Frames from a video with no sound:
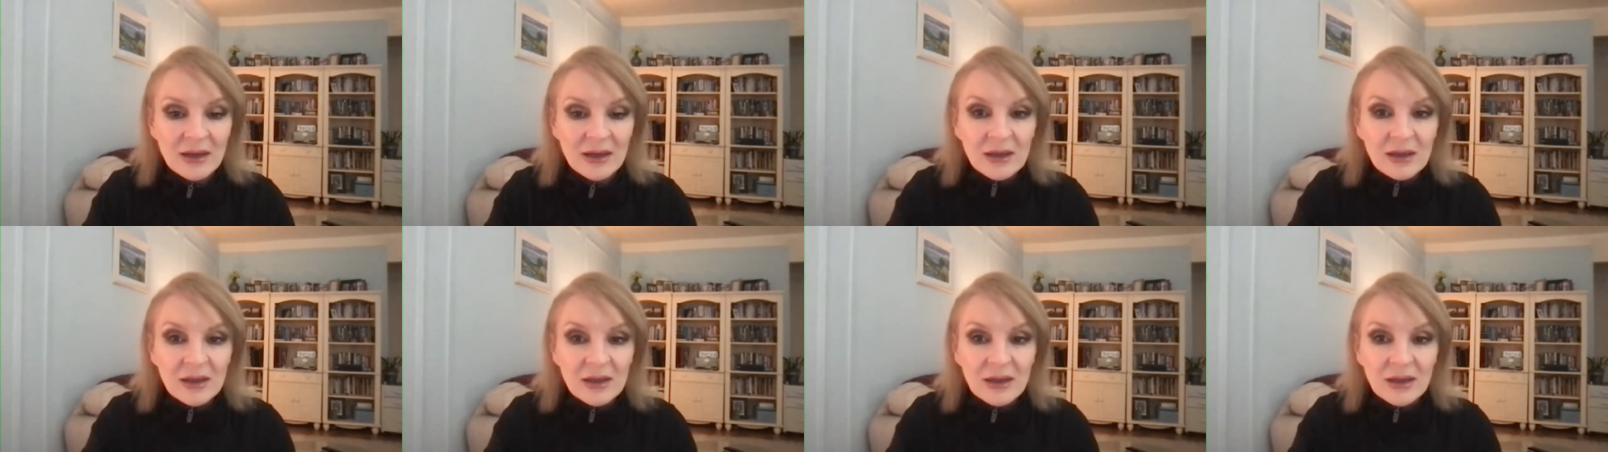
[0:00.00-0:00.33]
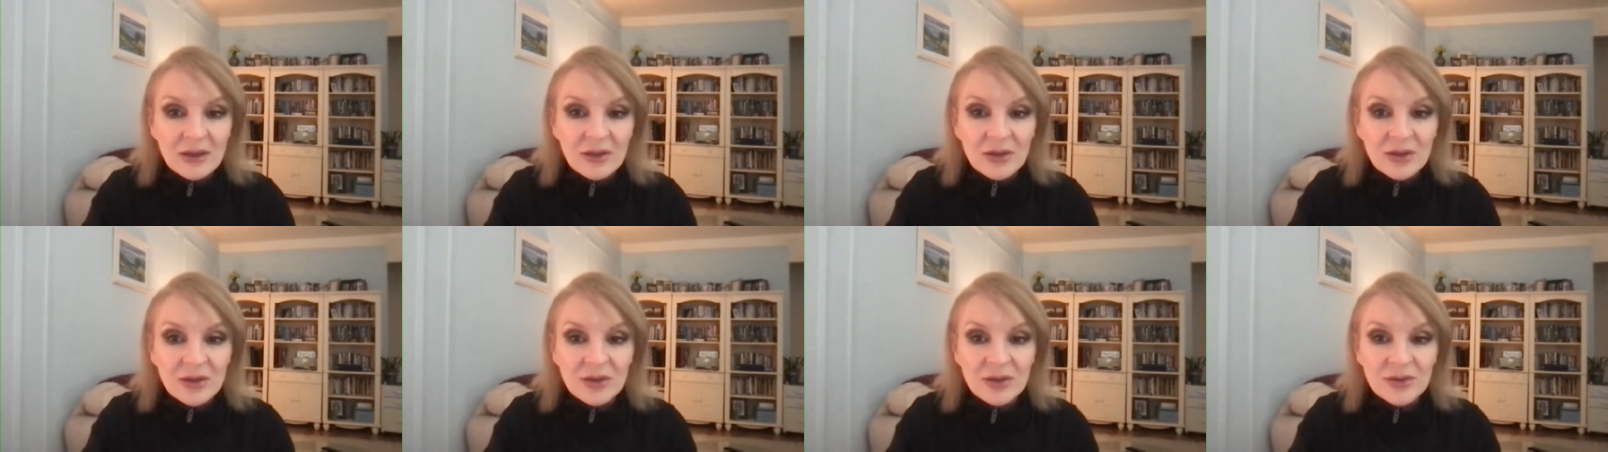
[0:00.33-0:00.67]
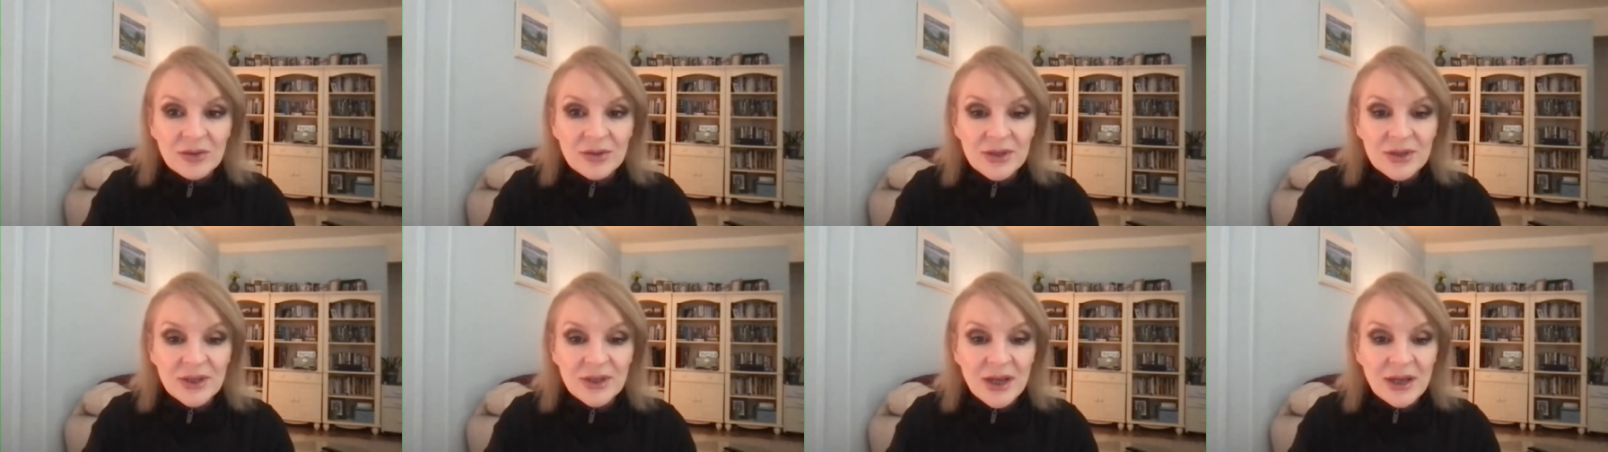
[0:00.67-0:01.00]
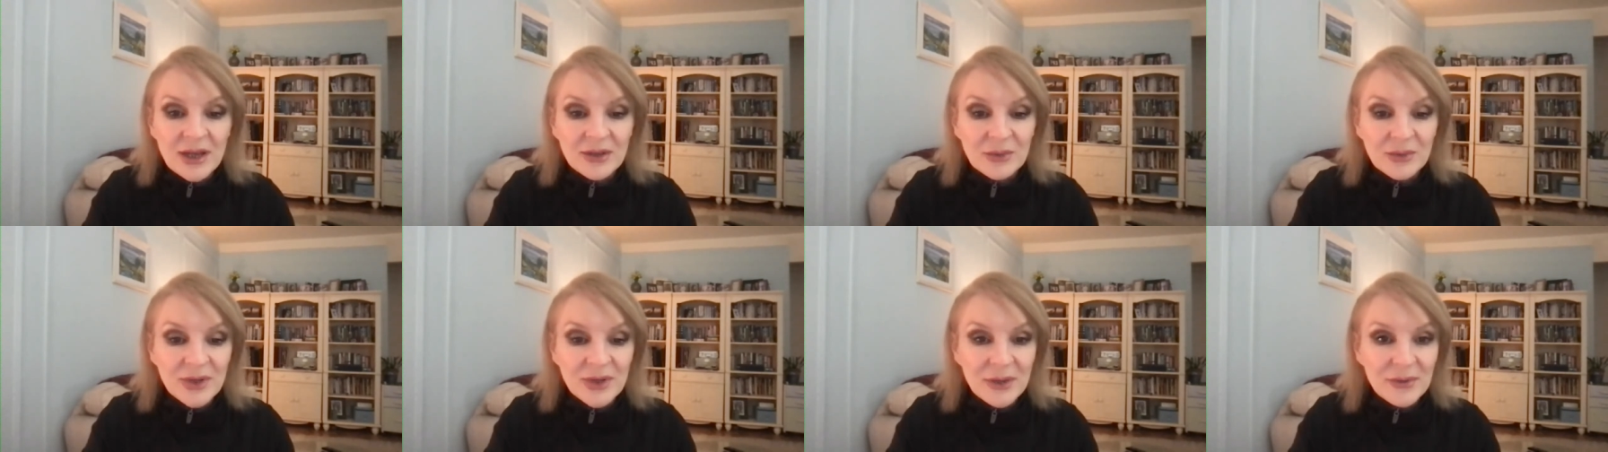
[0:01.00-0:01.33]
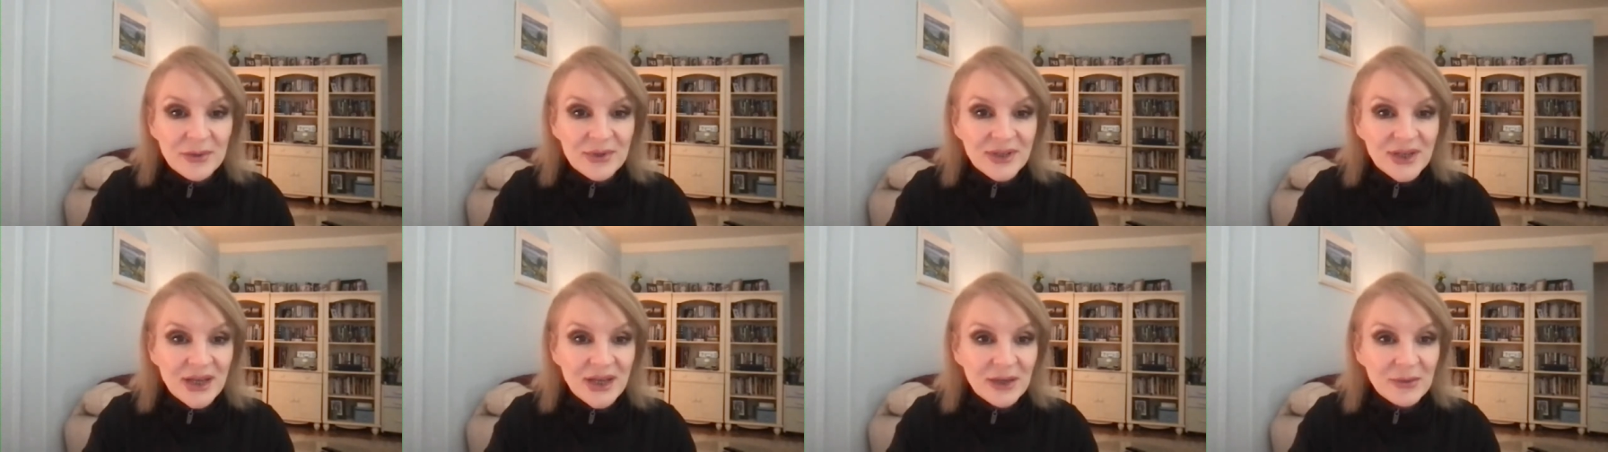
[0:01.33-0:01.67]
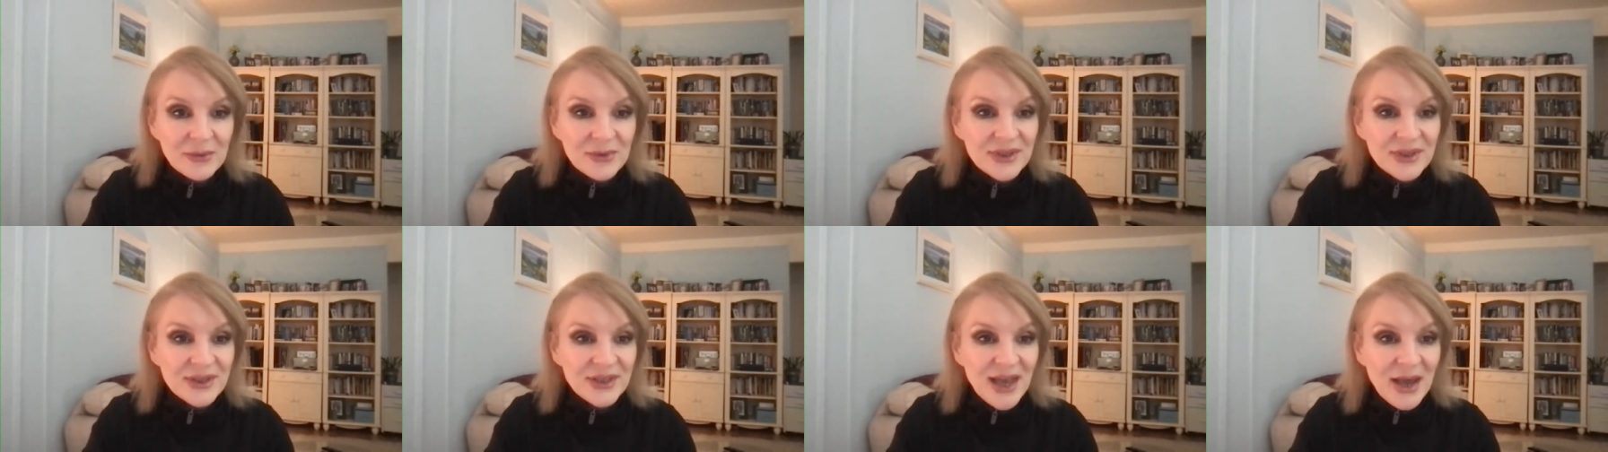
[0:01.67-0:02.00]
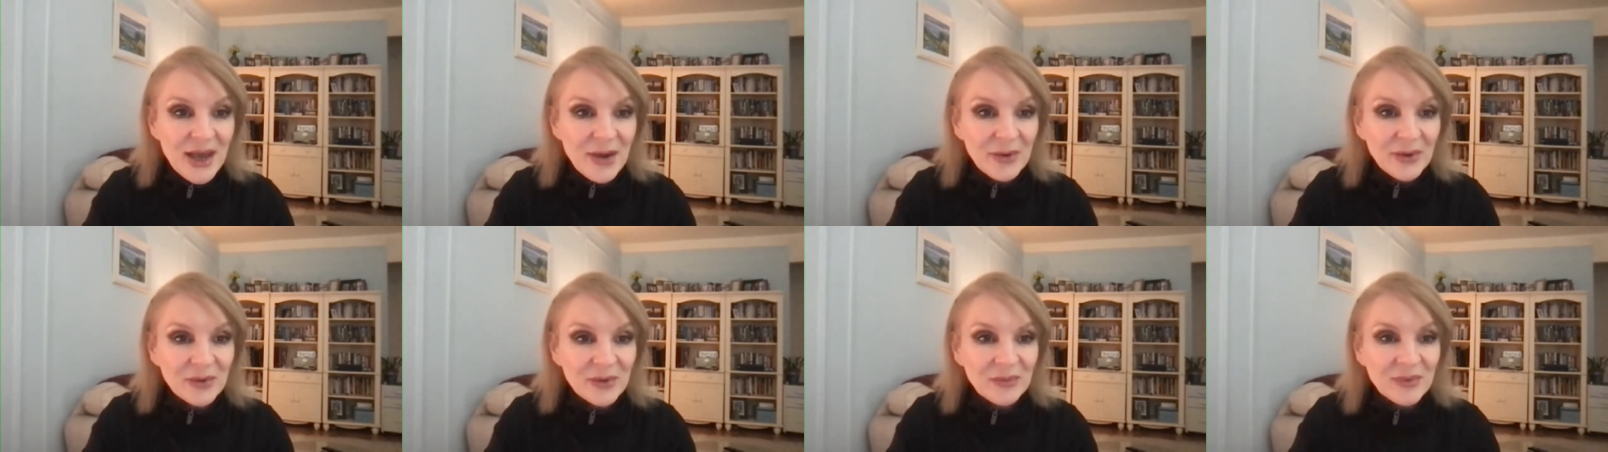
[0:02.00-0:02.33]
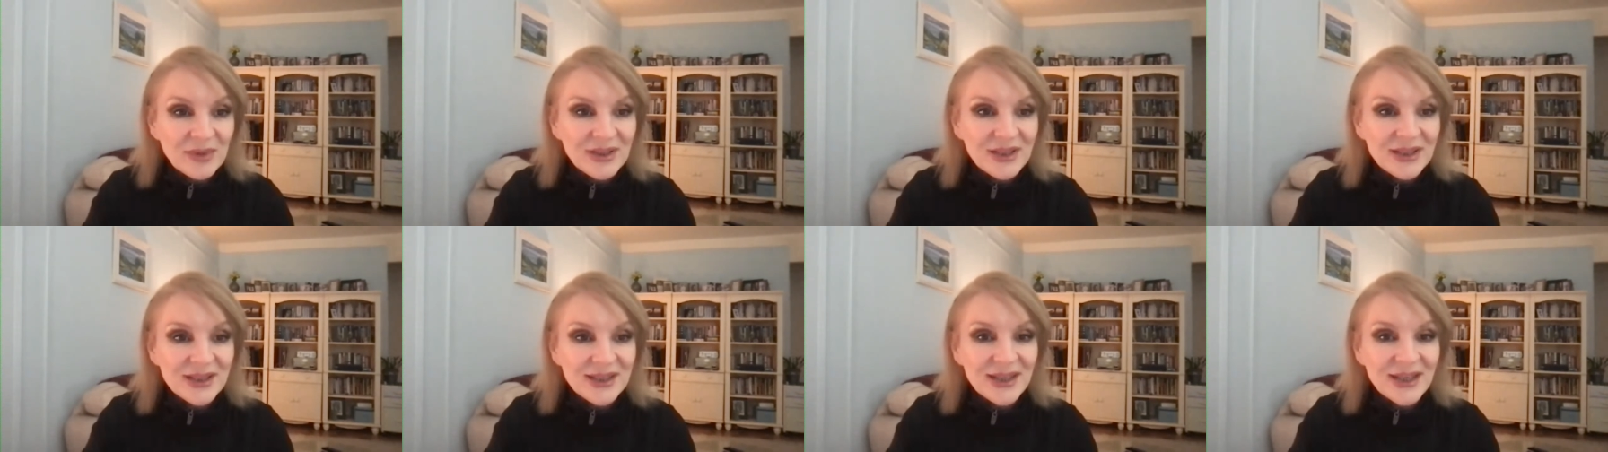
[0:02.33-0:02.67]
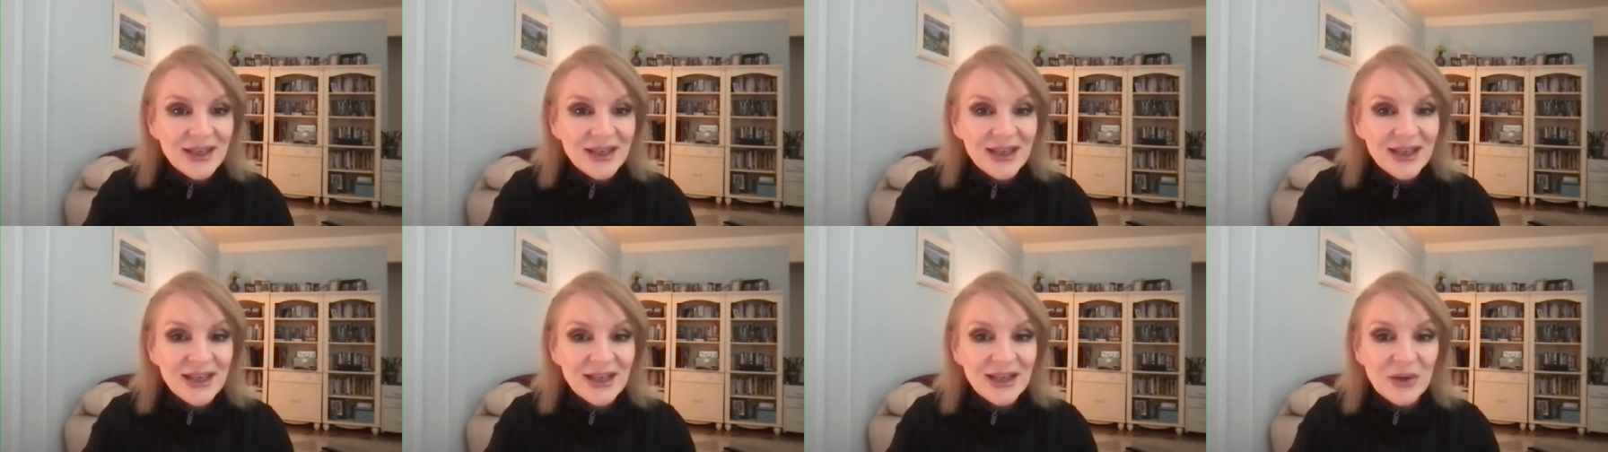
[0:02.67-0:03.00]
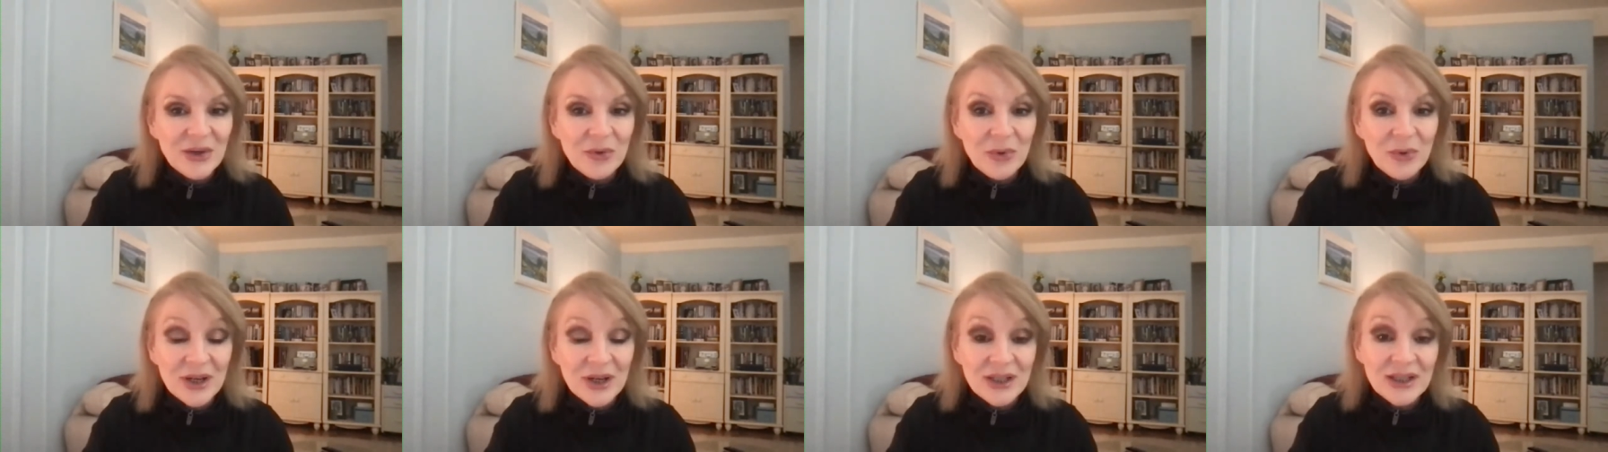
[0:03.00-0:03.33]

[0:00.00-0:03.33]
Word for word: and couldn't understand when I was saying it was Samhain, but it's a Gaelic word.